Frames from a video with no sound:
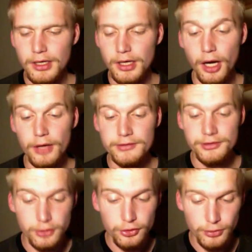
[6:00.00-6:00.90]
Aravis
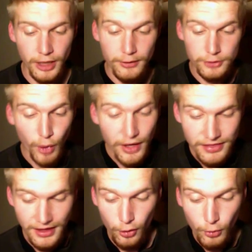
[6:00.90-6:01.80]
looked round, and right
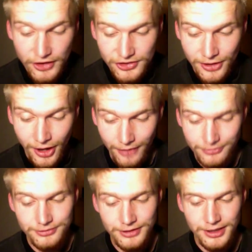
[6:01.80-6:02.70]
there, right
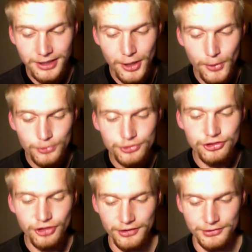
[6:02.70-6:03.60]
enough, was
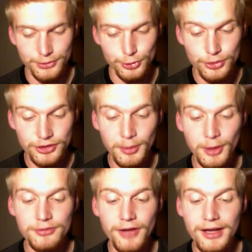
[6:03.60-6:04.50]
Shasta, who had come out
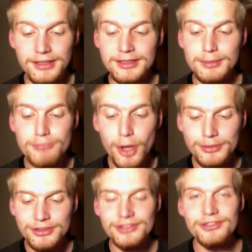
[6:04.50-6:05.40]
of hiding the
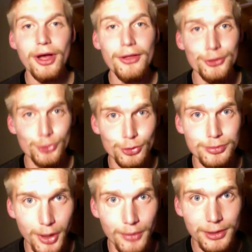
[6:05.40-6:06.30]
moment he saw the groom
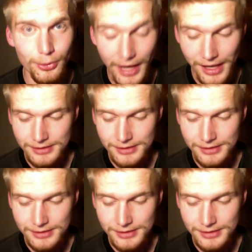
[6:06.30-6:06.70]
going away.